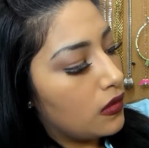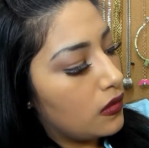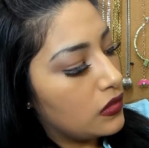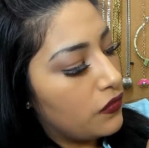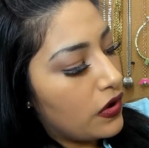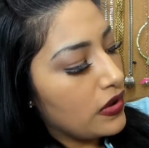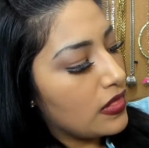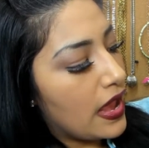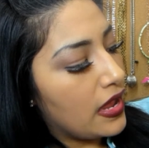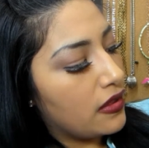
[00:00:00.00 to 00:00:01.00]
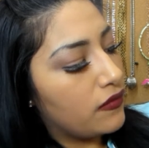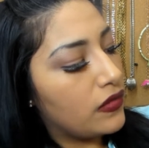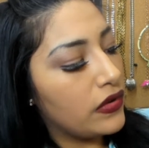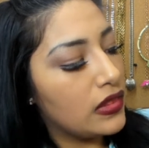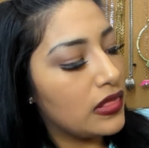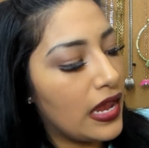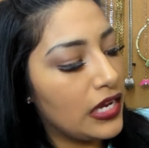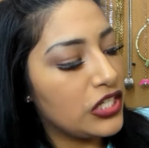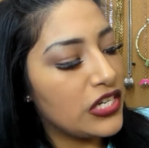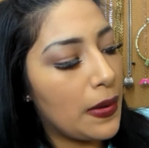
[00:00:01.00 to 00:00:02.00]
It's a very light, very
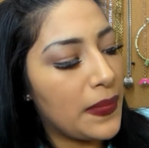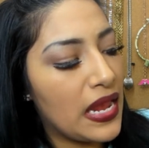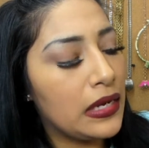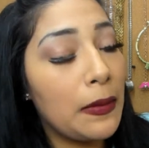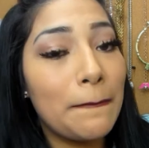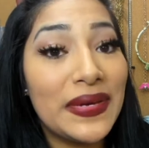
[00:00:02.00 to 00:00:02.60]
light champagne